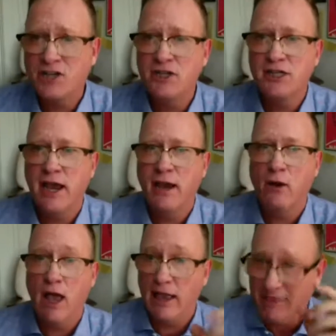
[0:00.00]
actually
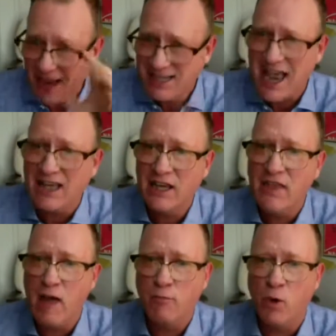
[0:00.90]
saying exactly
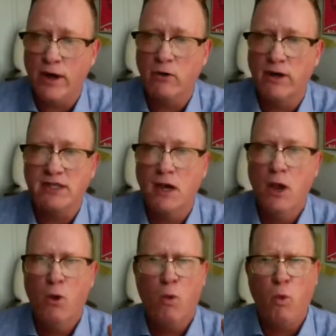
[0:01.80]
that point, Chris.
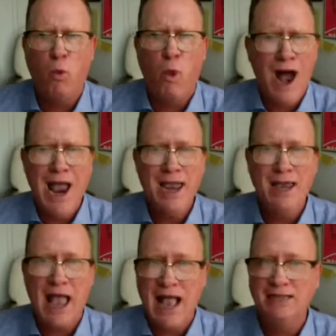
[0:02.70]

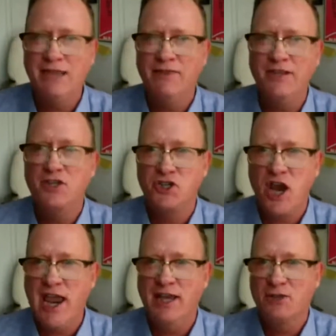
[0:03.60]
Why hasn't this
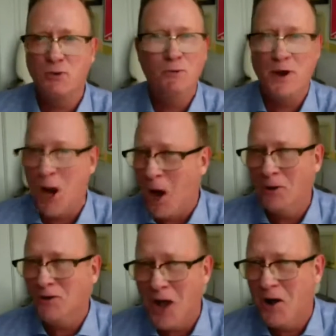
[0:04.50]
changed when we
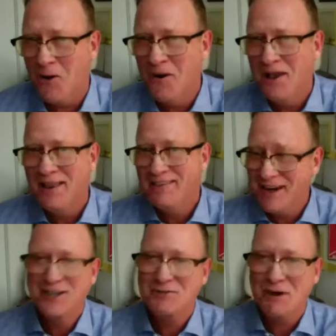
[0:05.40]
all know
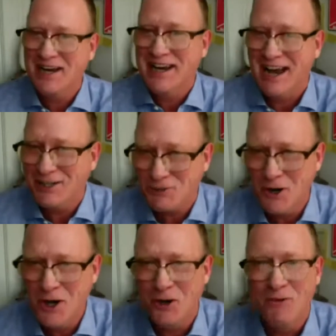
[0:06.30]
that it's really not
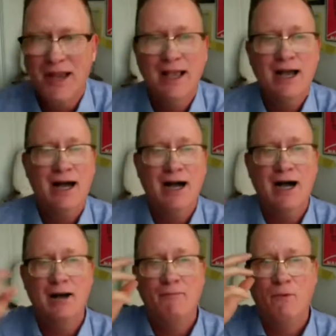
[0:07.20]
true?
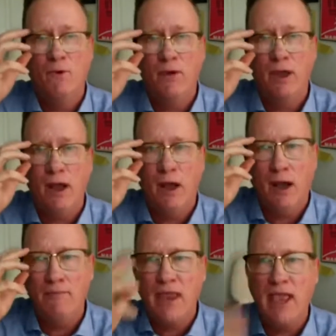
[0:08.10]
Um,
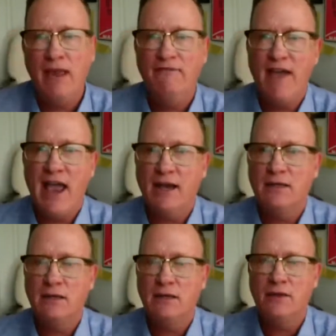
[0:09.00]
um, in
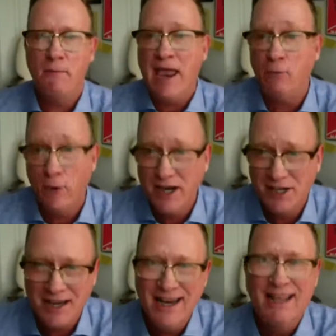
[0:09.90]
fact, the main
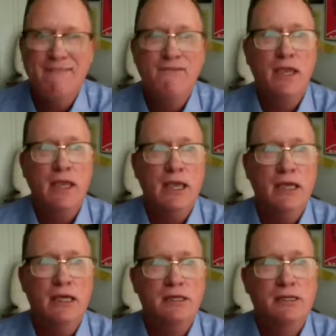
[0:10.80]
reason
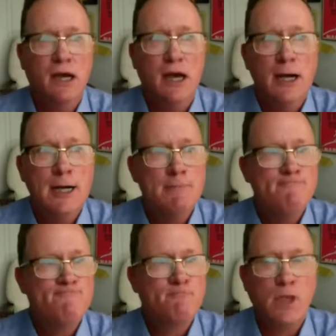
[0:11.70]
is
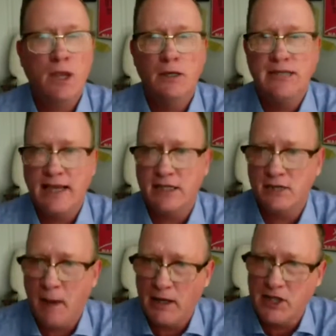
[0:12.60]
um,
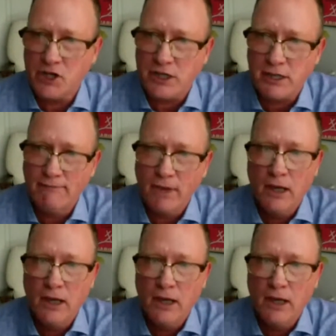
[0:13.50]
Texas politicians